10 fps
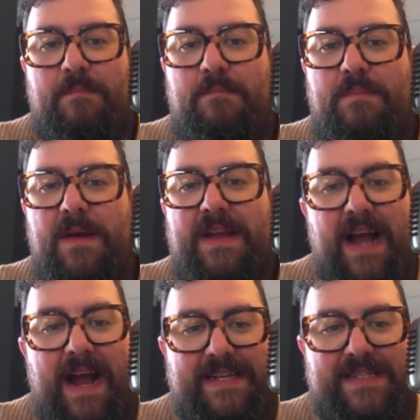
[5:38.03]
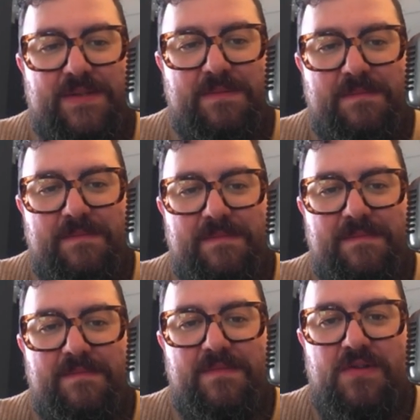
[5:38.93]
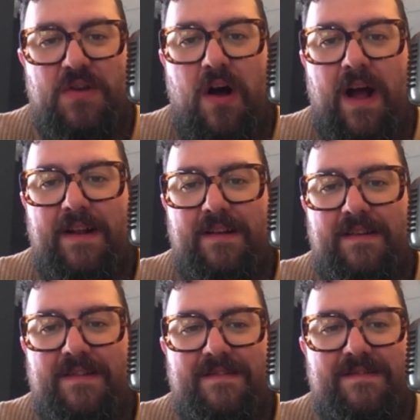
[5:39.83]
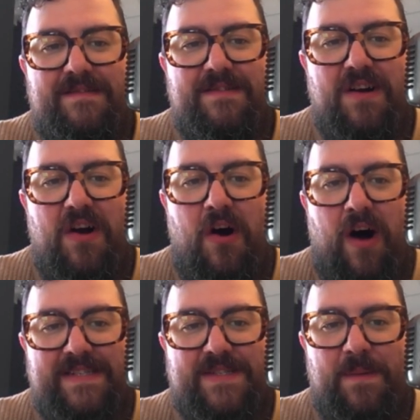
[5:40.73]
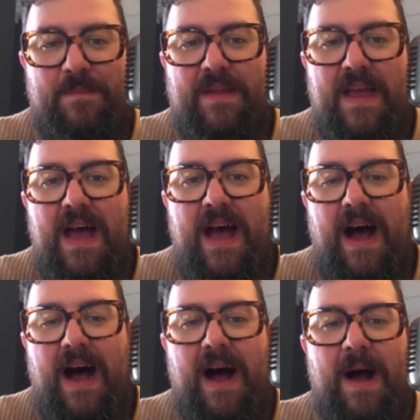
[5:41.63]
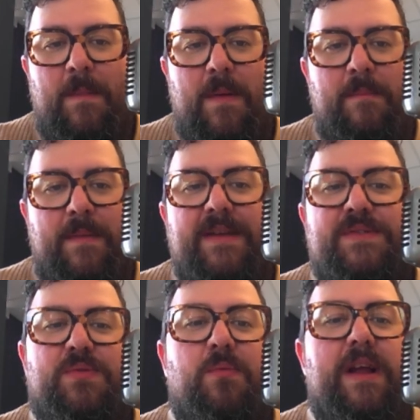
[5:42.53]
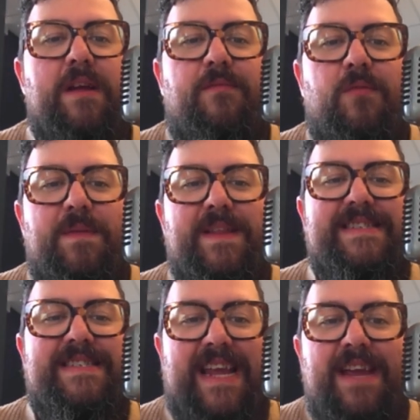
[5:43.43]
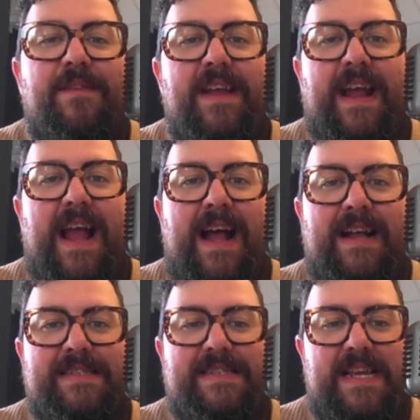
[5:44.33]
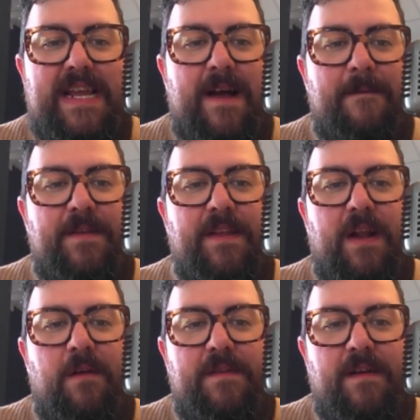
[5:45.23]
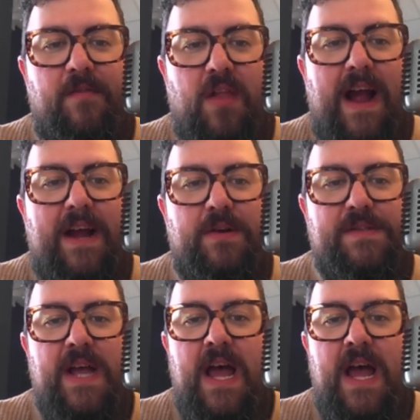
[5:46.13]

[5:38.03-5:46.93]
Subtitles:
big yikes, not awesome. Big story for this evening as the Philadelphia Flyers